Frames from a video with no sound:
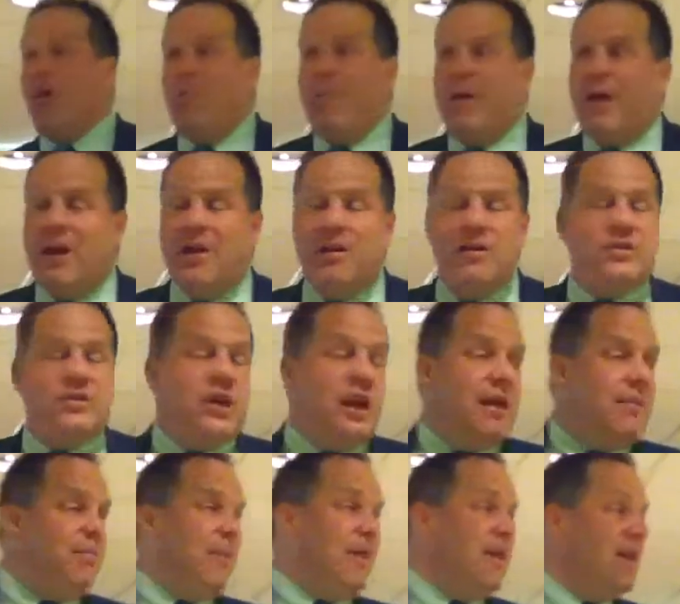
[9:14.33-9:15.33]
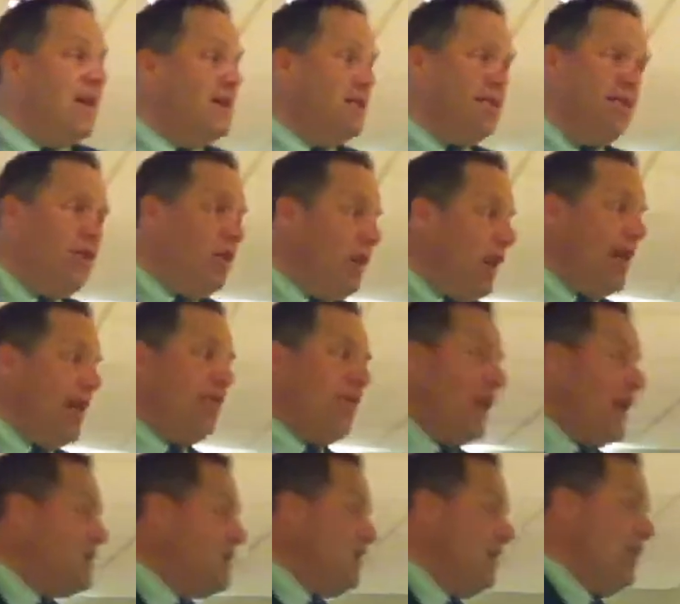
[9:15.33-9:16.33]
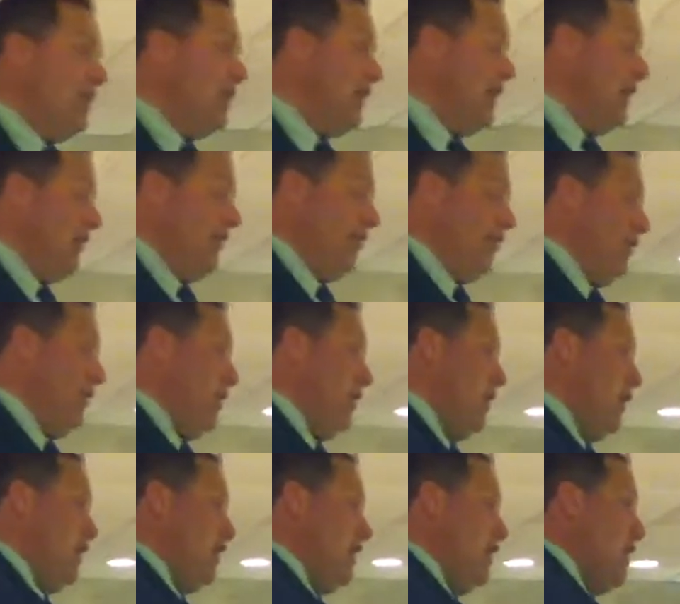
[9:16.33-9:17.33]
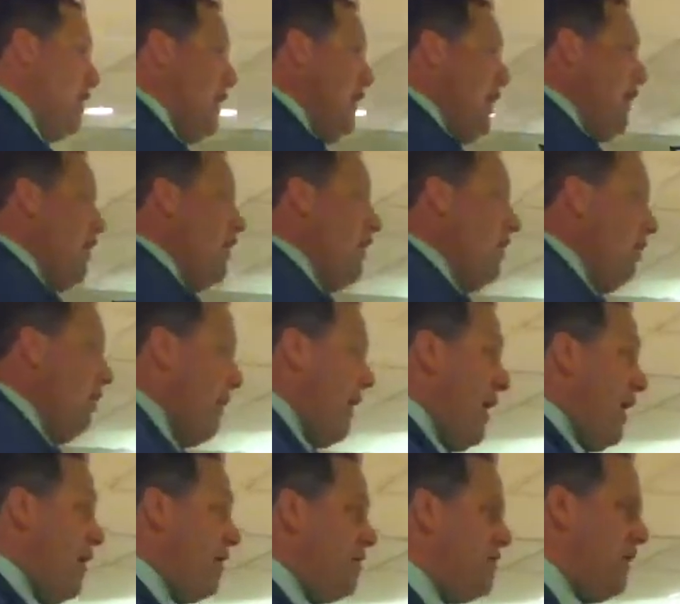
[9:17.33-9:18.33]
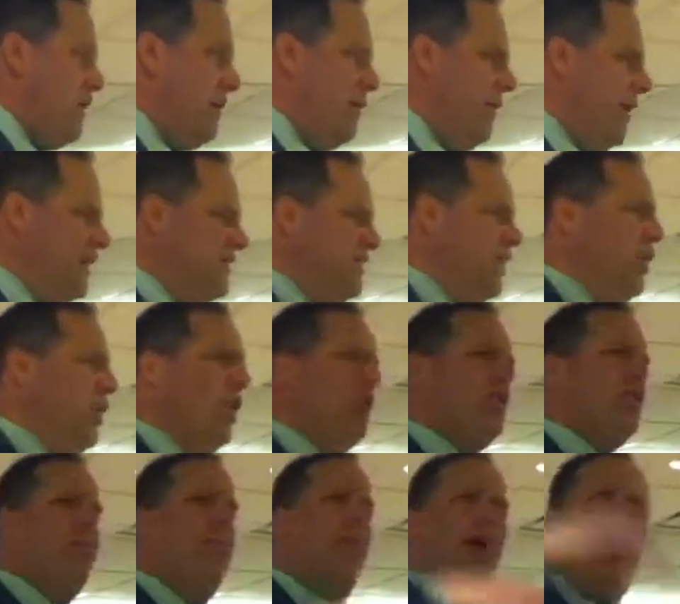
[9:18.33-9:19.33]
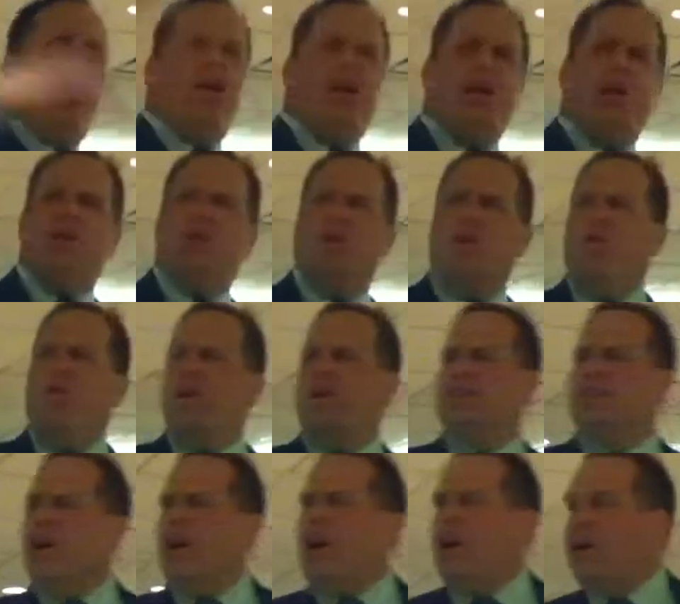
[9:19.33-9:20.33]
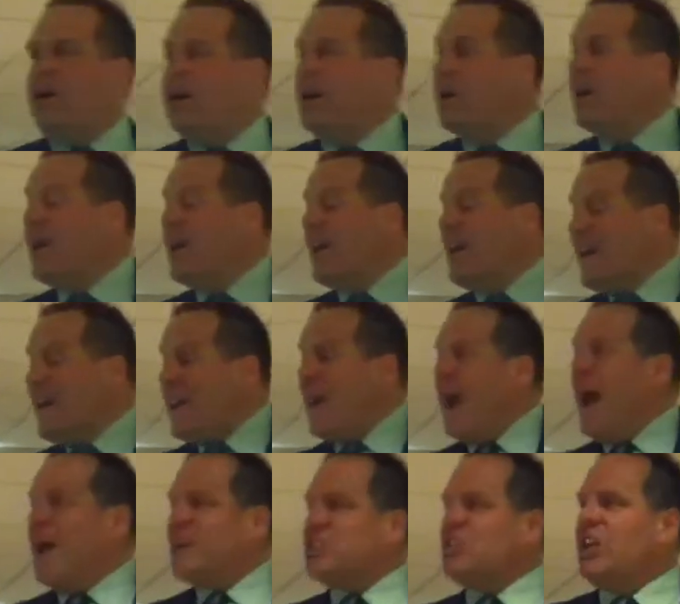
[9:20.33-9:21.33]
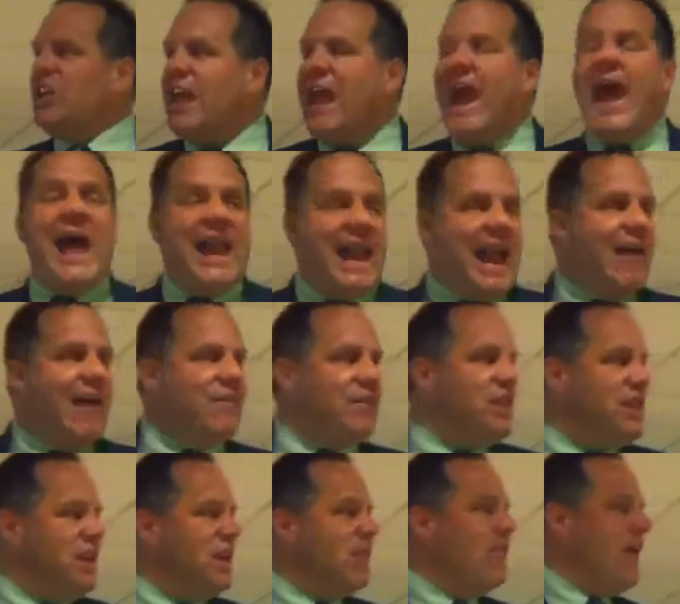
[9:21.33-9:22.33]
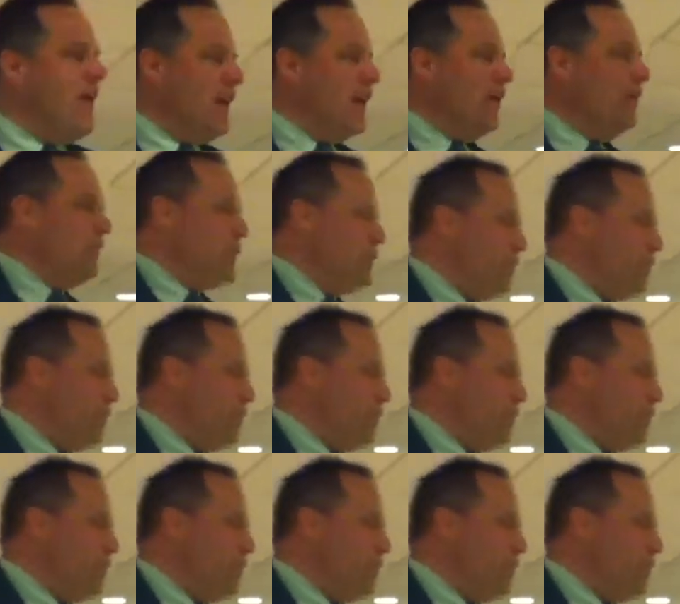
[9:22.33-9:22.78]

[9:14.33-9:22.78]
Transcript: all bent out of shape because, a good life lesson in this. Mm-hmm. He got all bent out of shape because he heard the party and the goings on. And he actually had everything available